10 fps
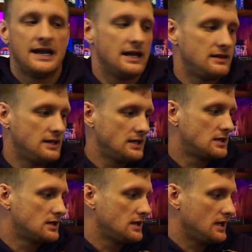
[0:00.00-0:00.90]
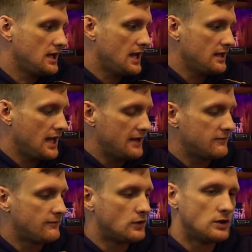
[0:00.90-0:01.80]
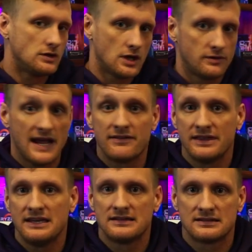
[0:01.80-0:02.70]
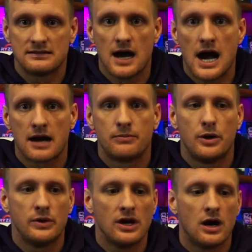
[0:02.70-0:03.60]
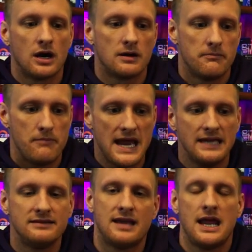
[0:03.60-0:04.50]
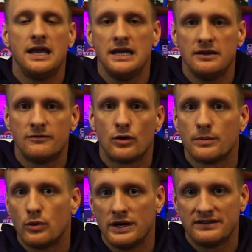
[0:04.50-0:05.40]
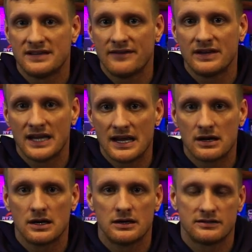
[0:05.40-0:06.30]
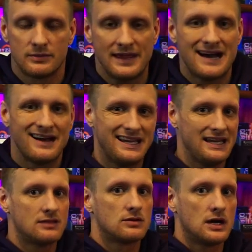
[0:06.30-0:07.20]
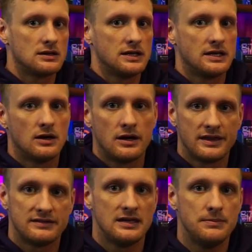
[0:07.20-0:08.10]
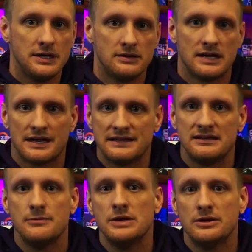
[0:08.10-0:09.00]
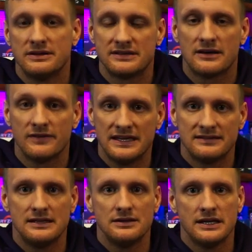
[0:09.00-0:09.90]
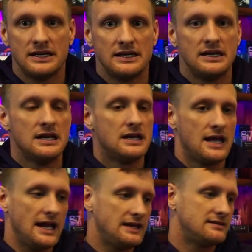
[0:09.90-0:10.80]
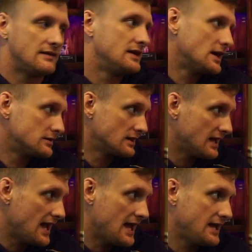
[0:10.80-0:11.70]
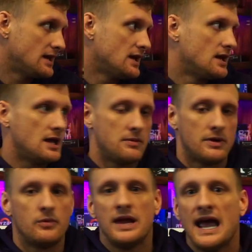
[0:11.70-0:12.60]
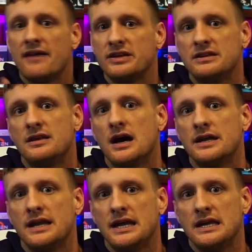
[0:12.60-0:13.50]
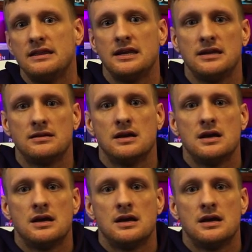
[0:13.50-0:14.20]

I think at full load, everything's stock, but we are maintaining 4.7 gigahertz without any throttling on the CPU. Now, the CPU itself is the lidded 8700K, but we haven't done anything,